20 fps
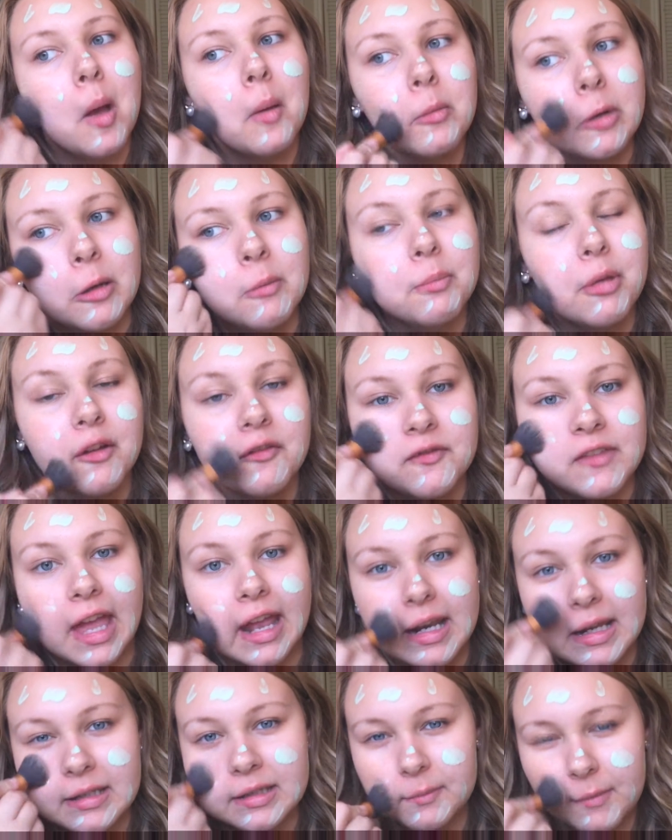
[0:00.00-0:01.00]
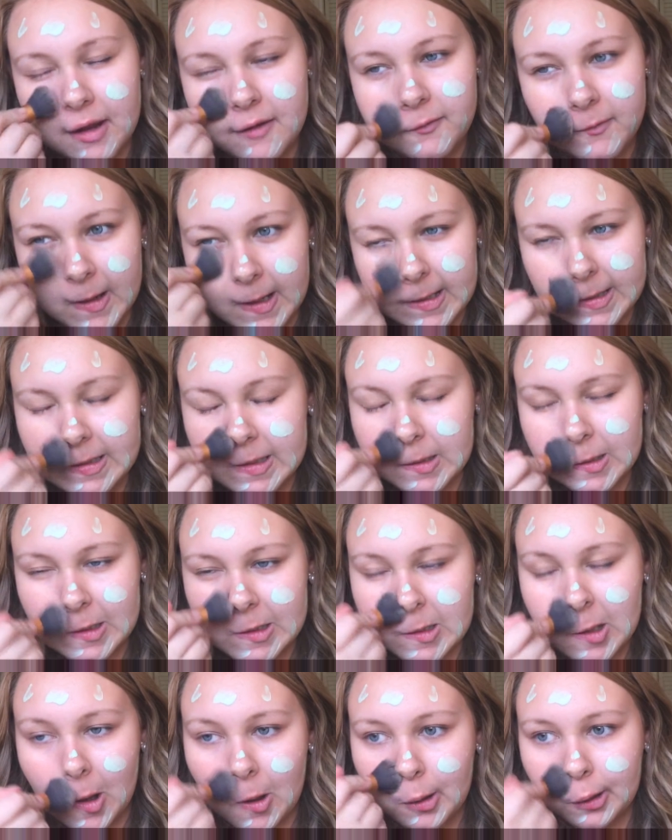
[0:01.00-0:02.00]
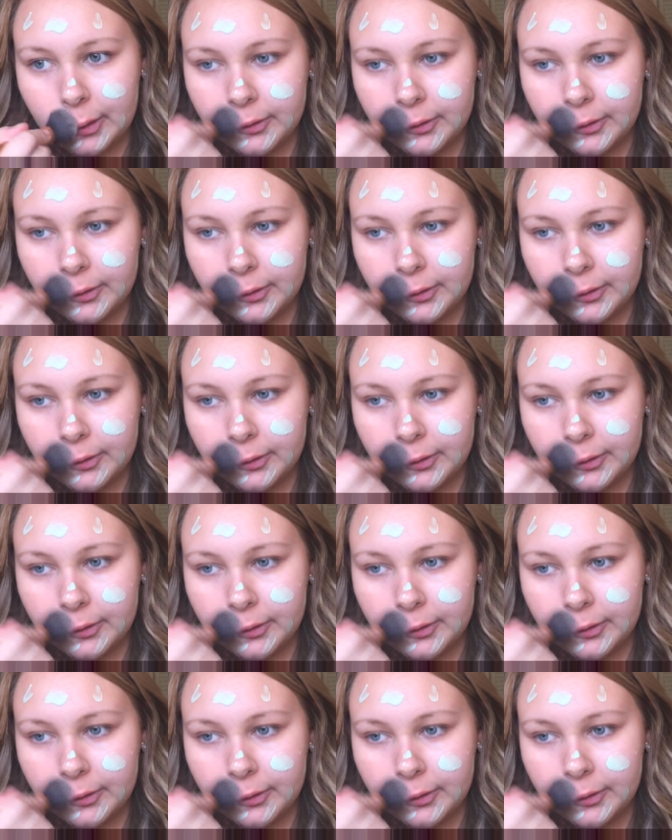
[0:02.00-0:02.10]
gonna buff that into my face, just all